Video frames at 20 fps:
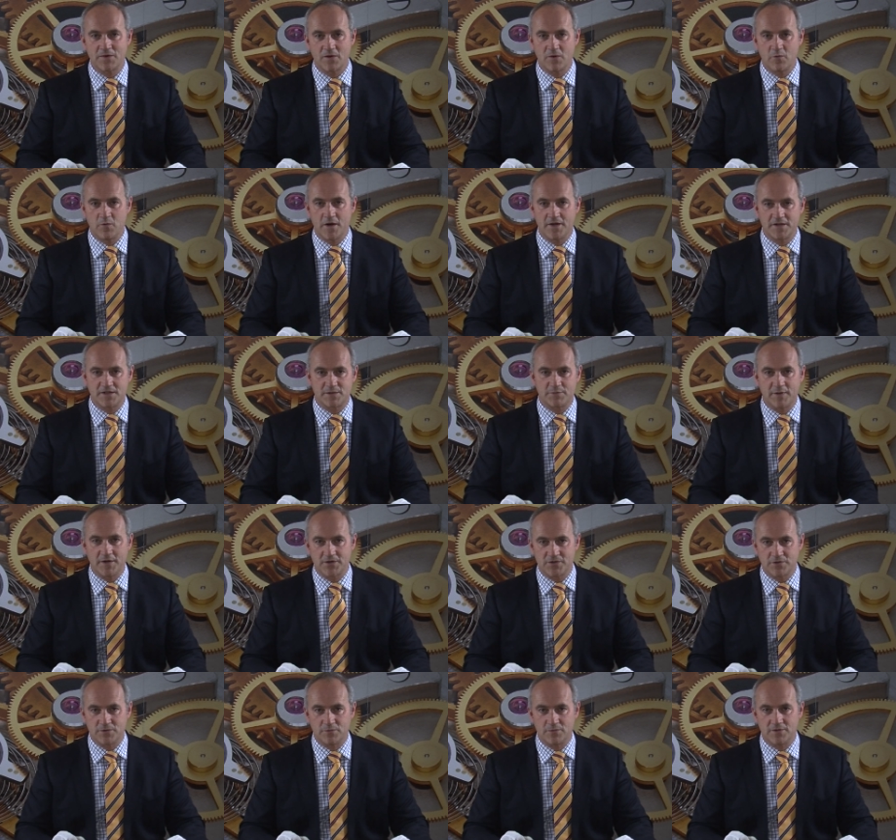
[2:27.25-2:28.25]
quite a
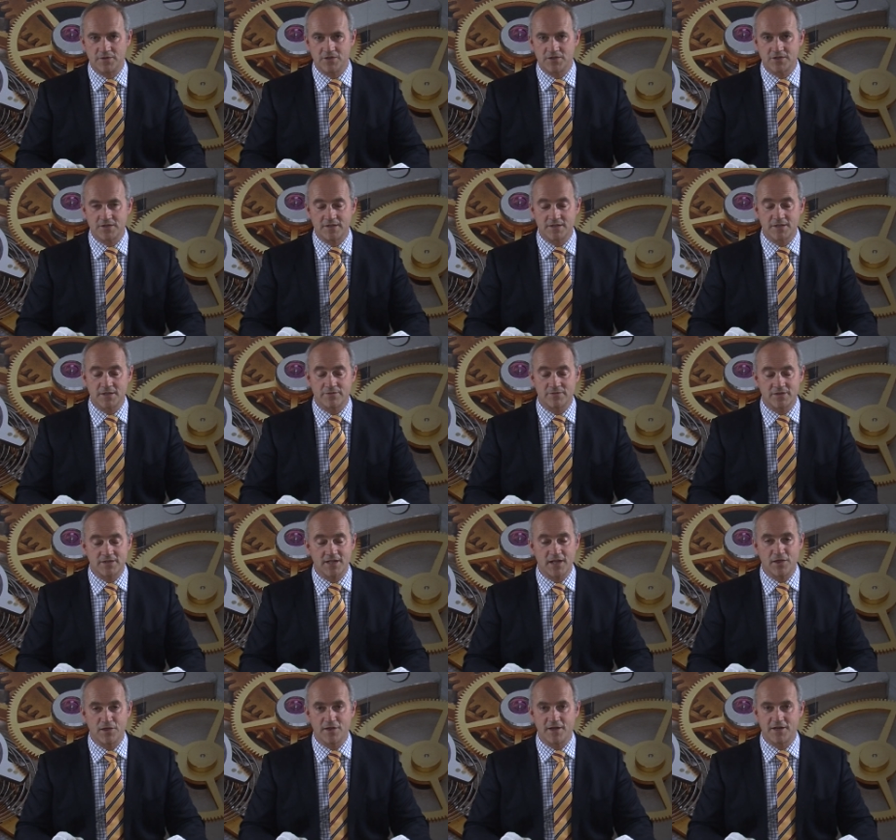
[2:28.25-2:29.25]
special watch, and it's over
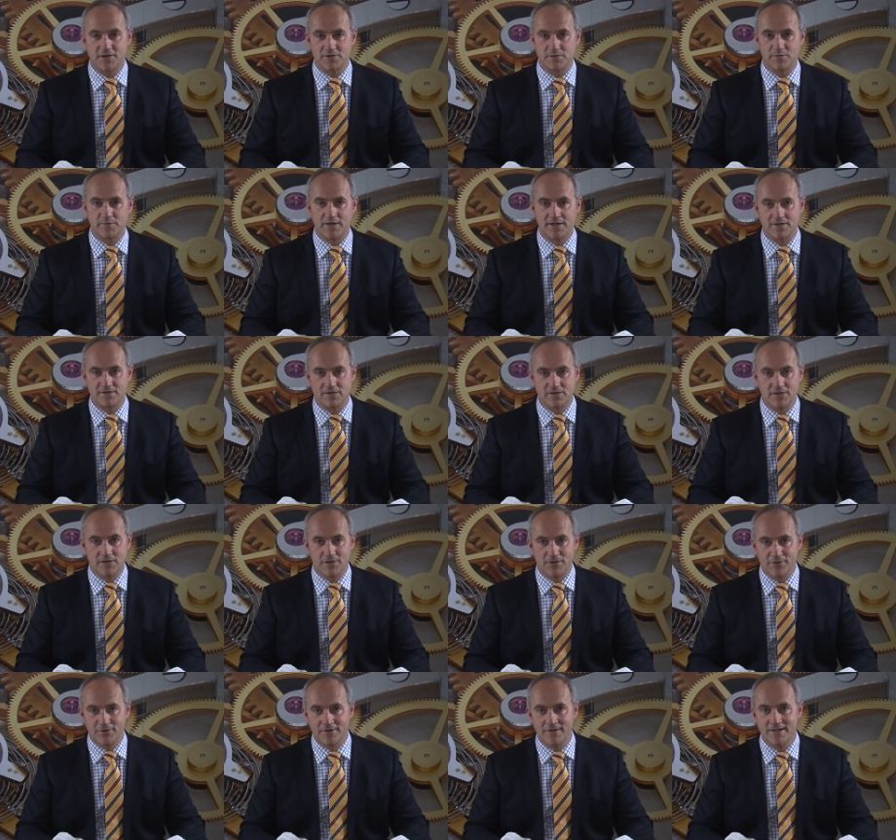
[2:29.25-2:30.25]
ten thousand pounds
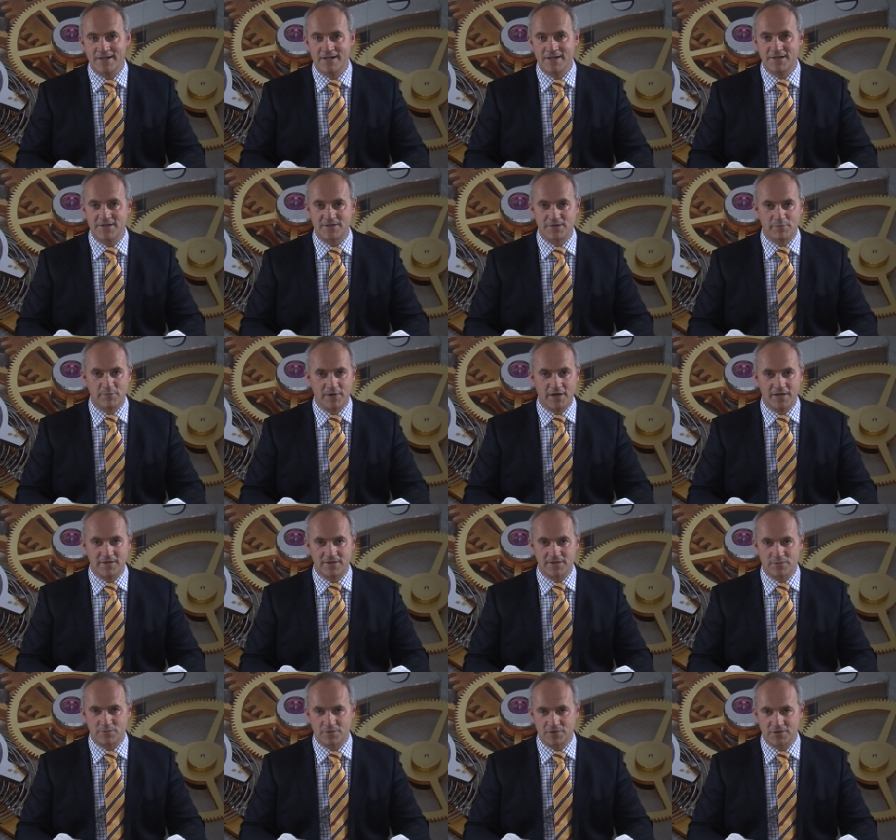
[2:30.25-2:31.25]
new to buy
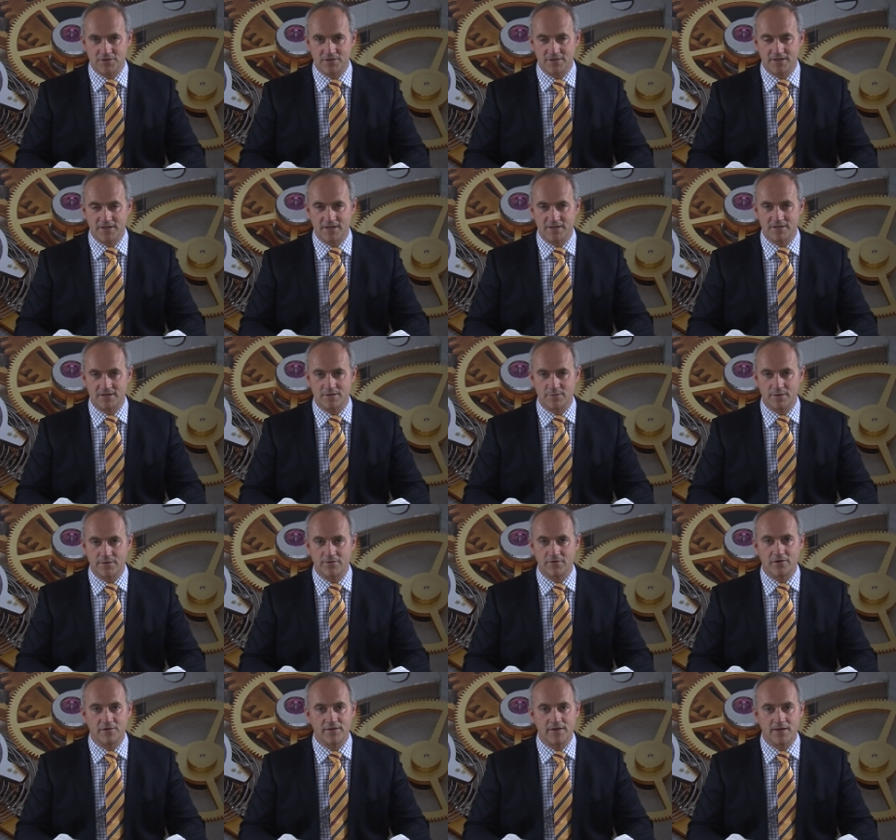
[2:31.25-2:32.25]
this watch today, so we've
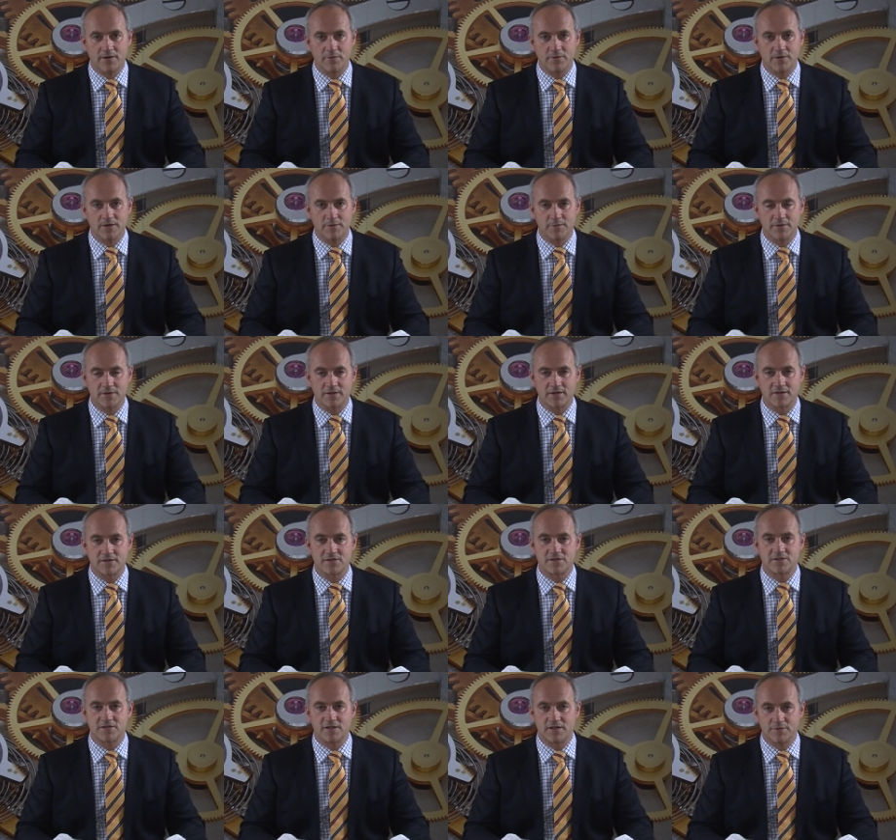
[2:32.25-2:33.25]
got that one with a
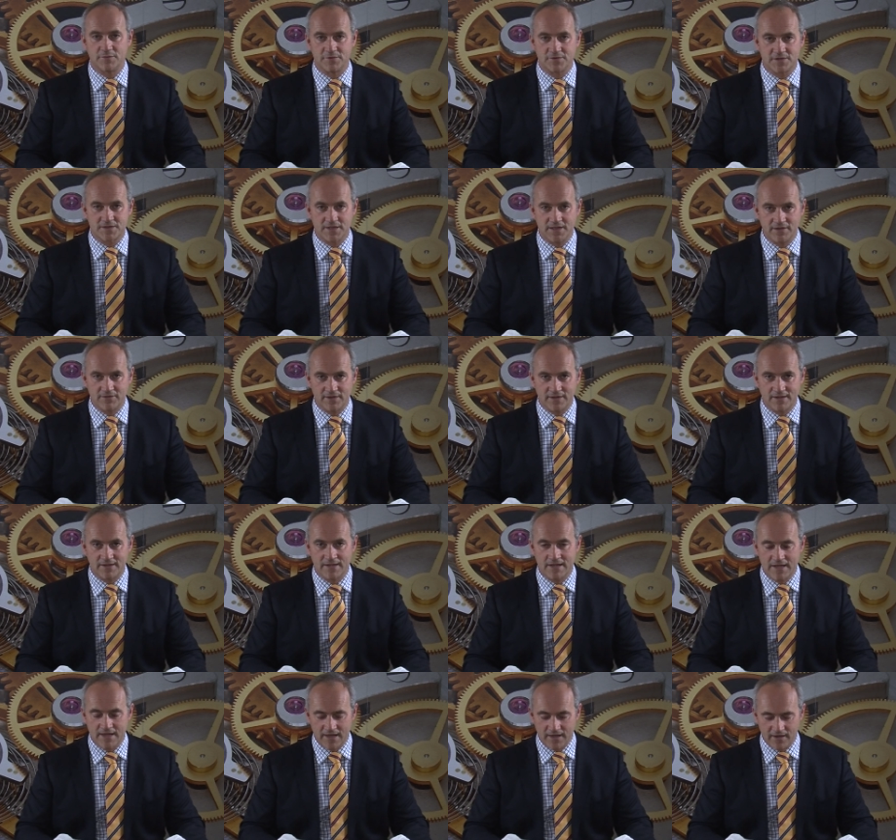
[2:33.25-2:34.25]
considerable saving
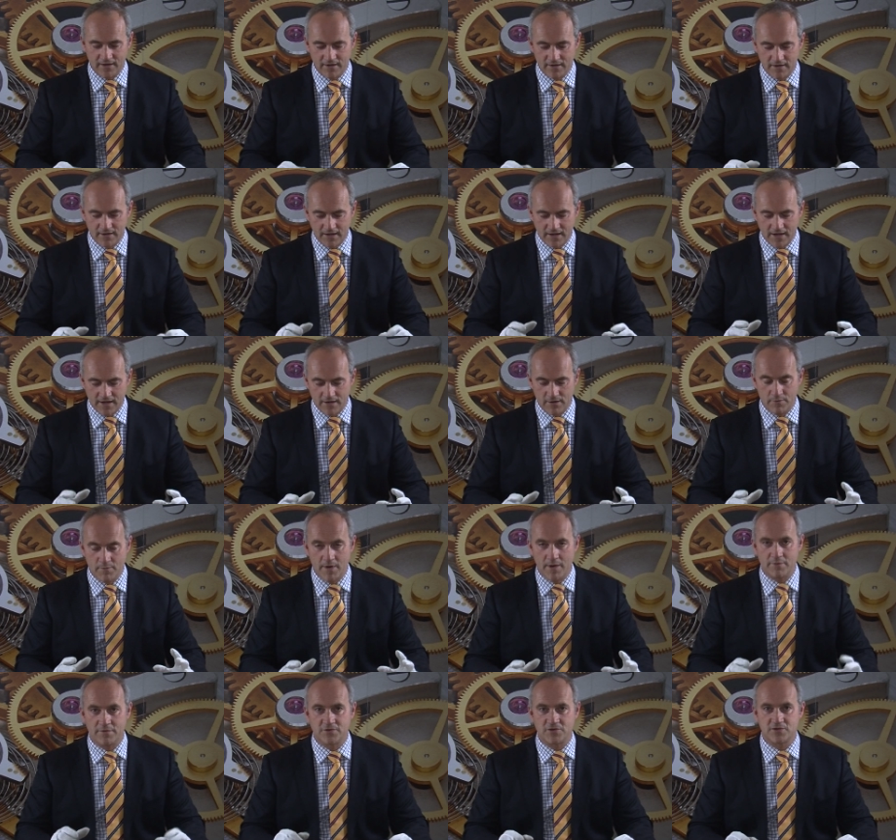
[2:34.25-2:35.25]
here, and again,
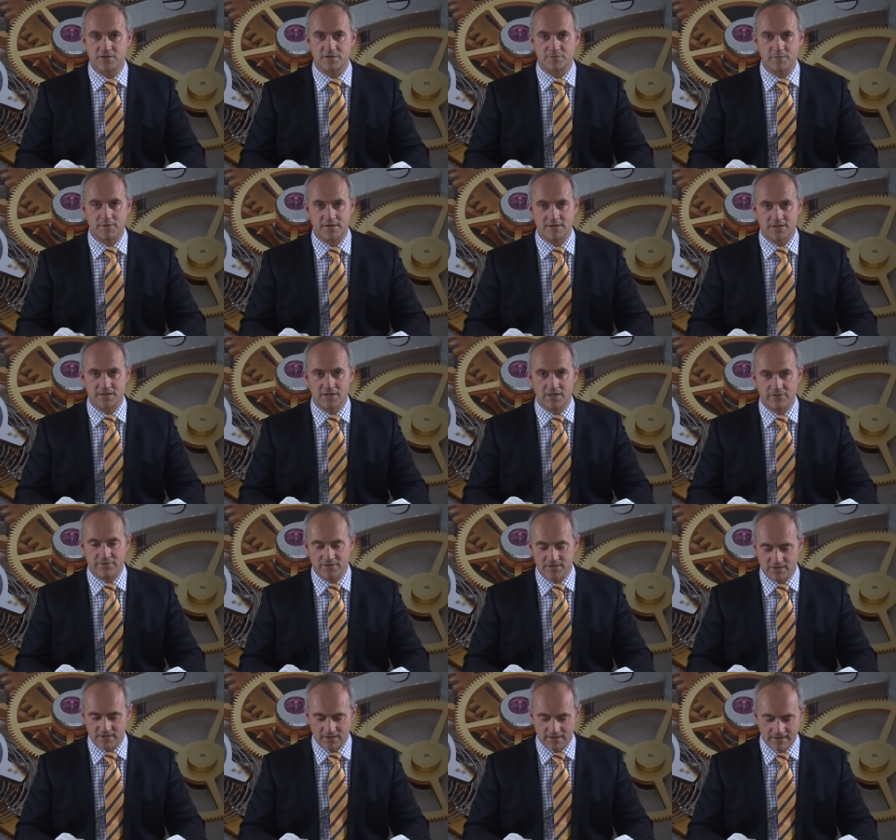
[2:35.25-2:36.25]
remember, it's just been
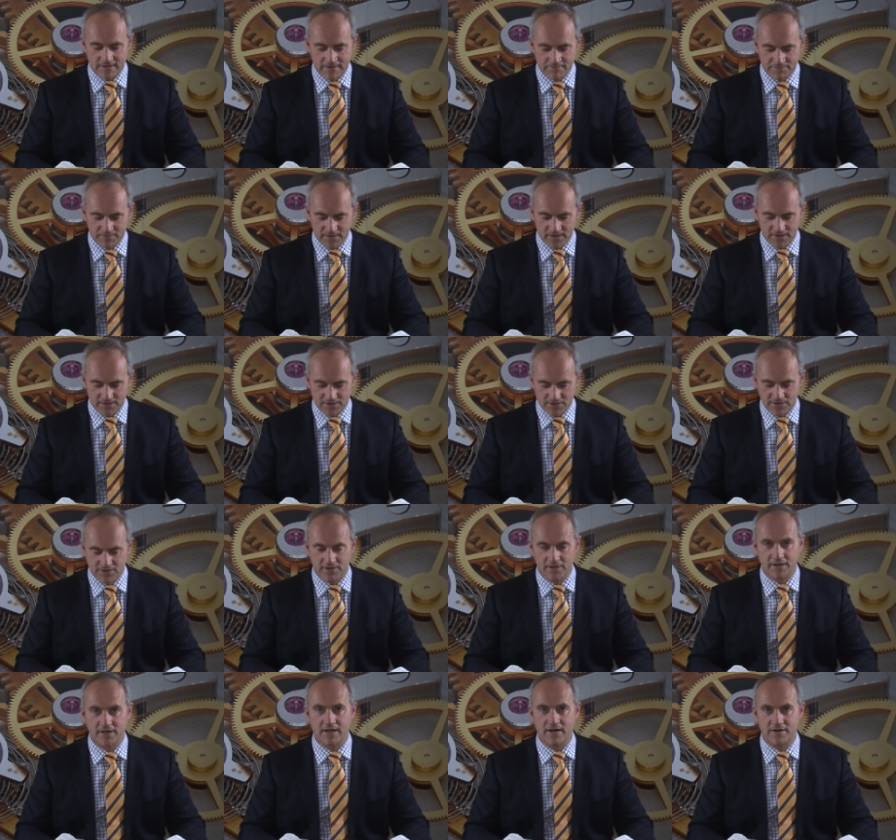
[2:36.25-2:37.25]
serviced and a
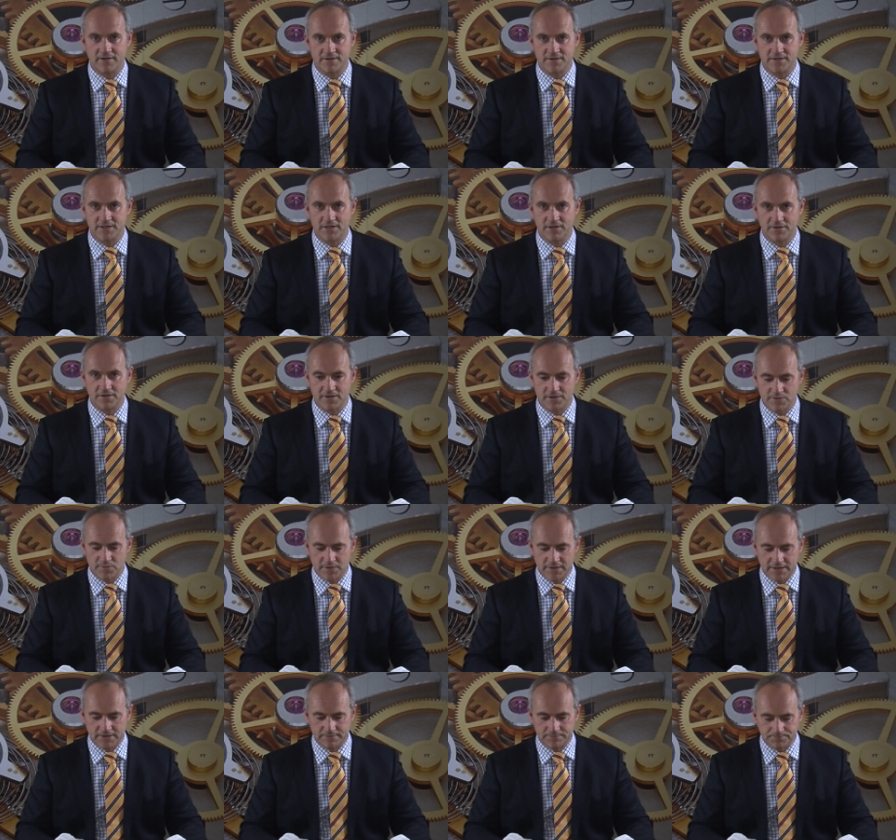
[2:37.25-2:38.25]
two-year guarantee on it as
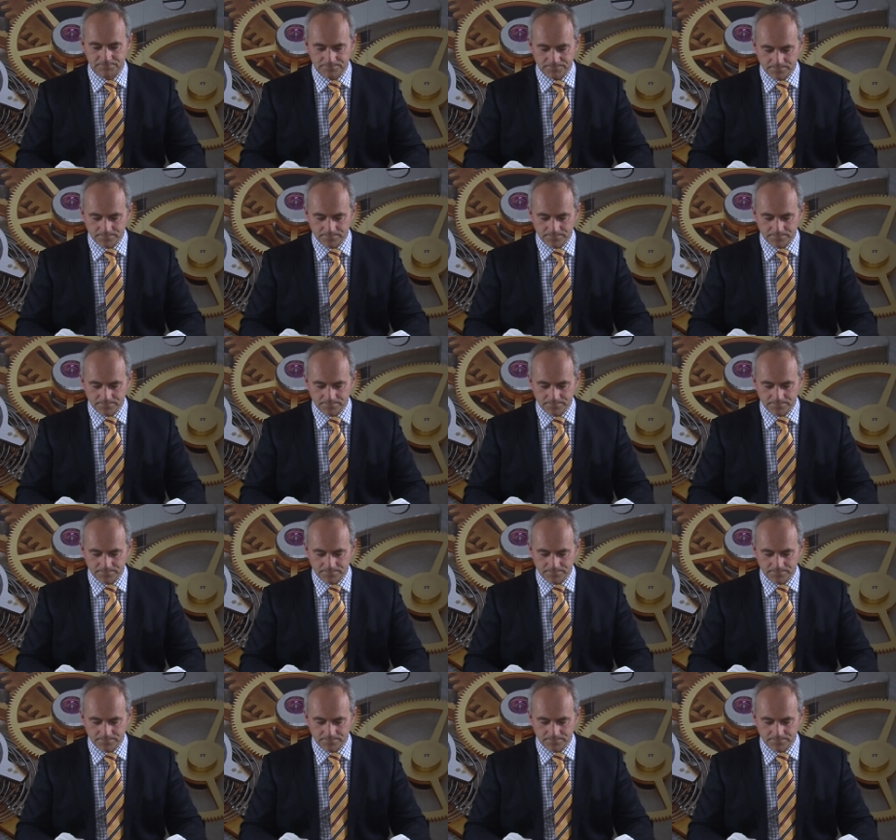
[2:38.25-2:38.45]
well.